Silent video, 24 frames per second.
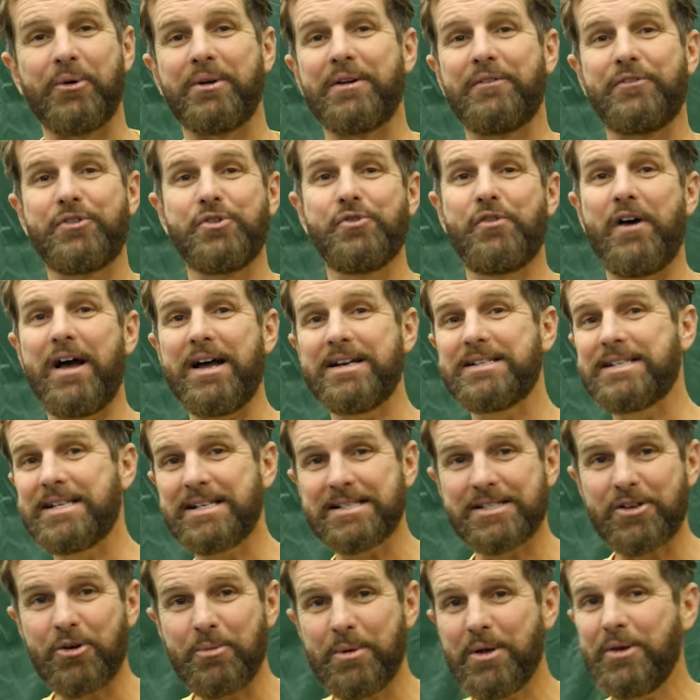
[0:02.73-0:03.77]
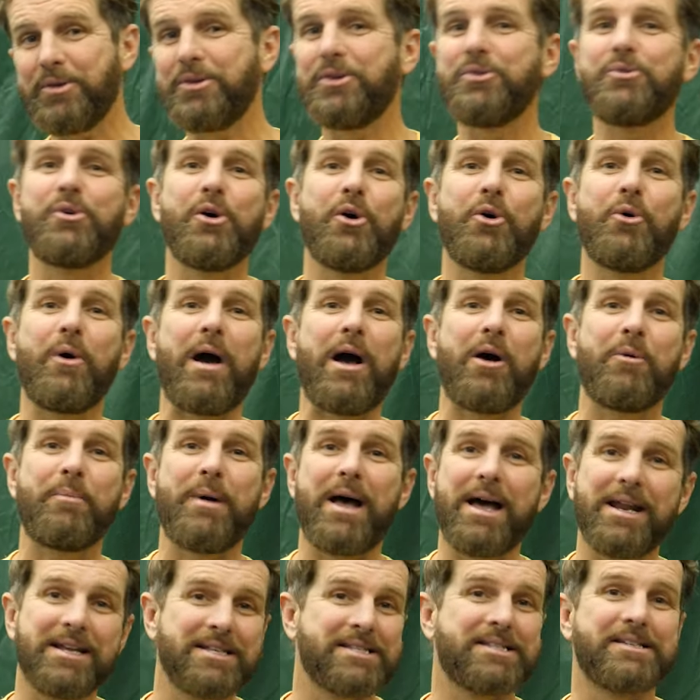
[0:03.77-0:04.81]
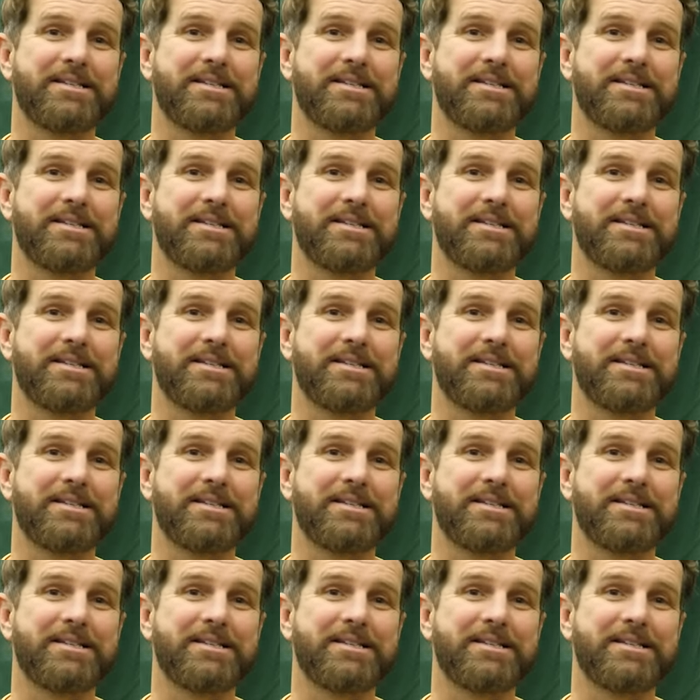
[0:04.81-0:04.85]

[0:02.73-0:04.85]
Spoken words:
and if you've had tennis elbow, you know how bad it